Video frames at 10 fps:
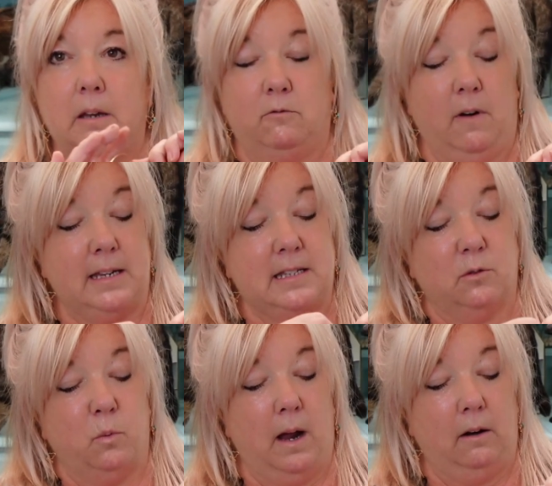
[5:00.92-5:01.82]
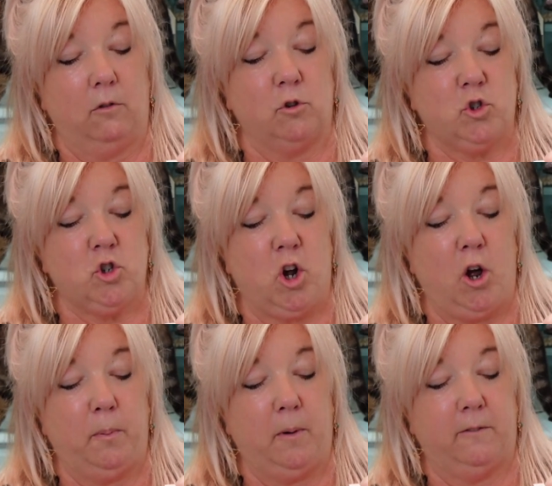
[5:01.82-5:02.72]
Rest the wire on
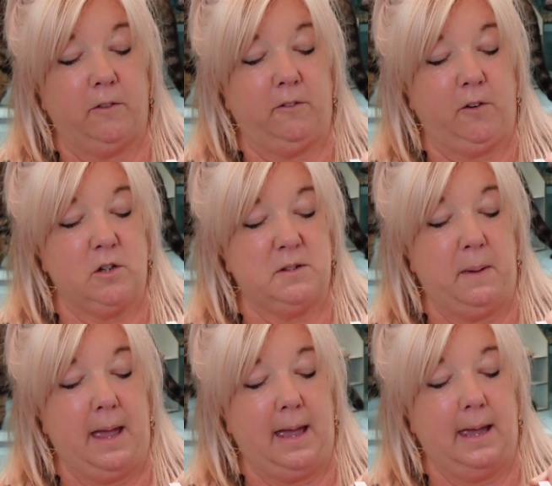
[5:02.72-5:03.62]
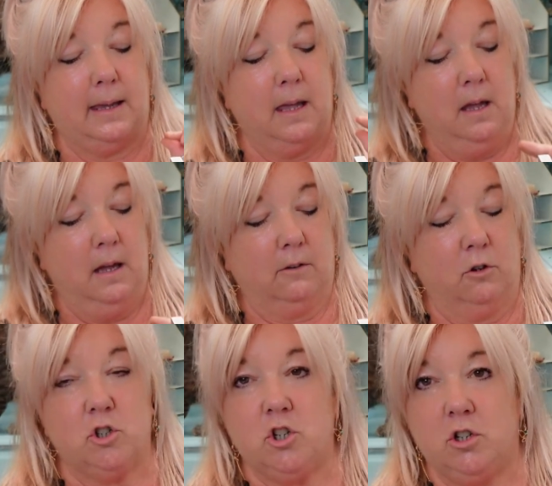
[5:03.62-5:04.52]
top of the first peg. I've
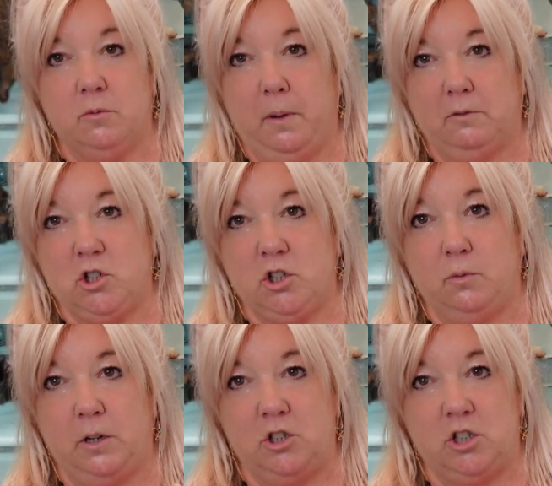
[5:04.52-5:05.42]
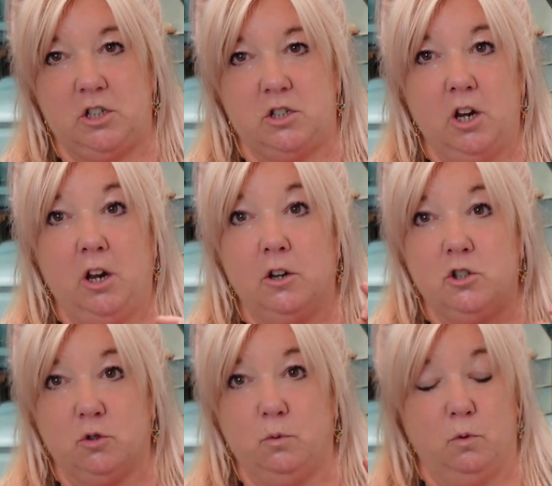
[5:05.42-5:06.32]
got about 2 inches
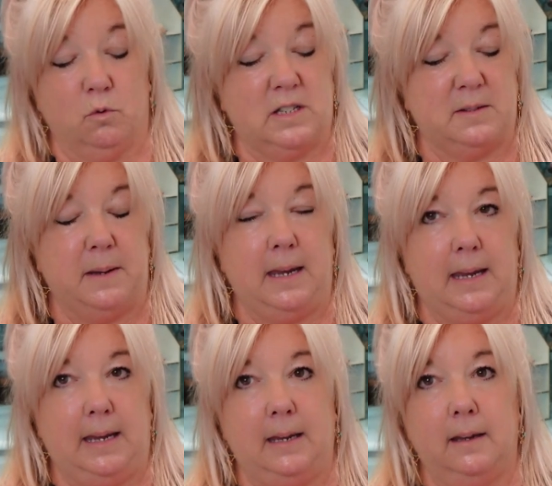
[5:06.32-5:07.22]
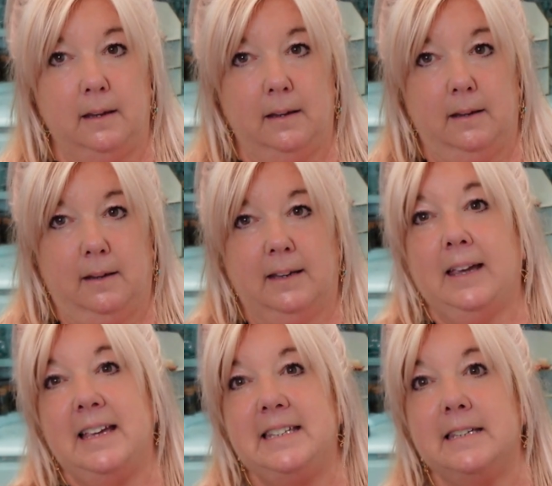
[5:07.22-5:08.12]
towards me.
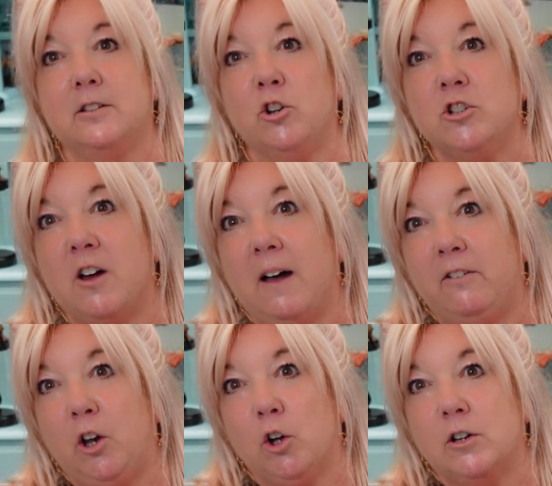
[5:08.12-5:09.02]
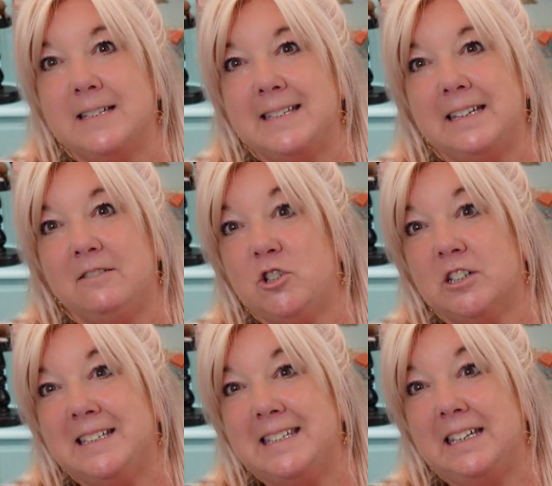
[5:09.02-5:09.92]
Casey's gone to have a look to see if she
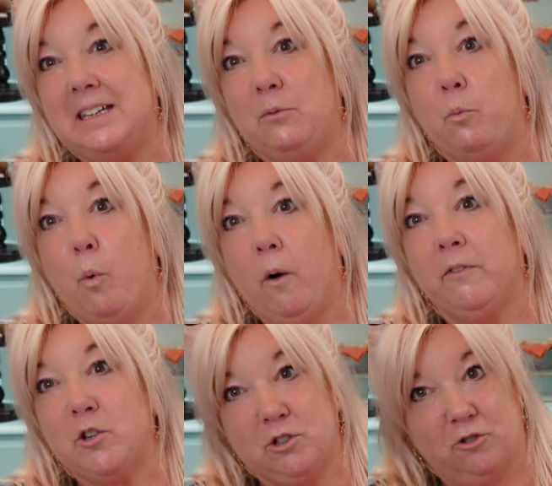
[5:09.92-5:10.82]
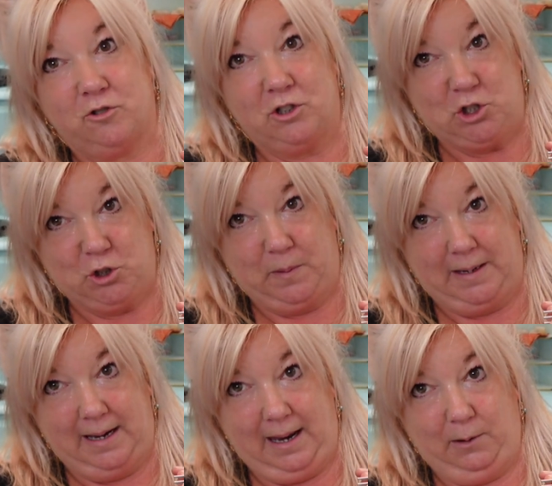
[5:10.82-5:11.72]
can see what the children are
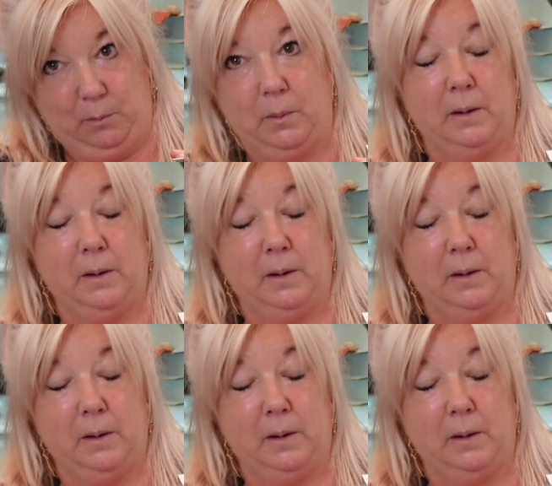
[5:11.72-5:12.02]
doing now.